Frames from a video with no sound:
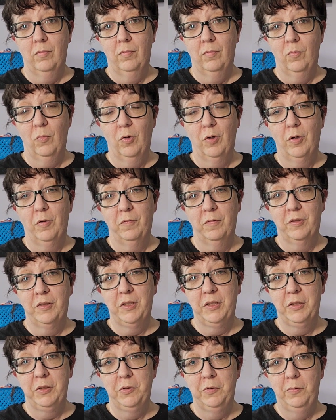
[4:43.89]

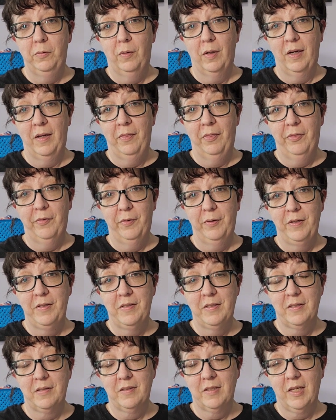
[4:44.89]
1/2 on
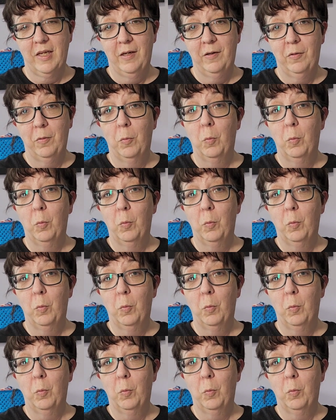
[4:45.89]
36 count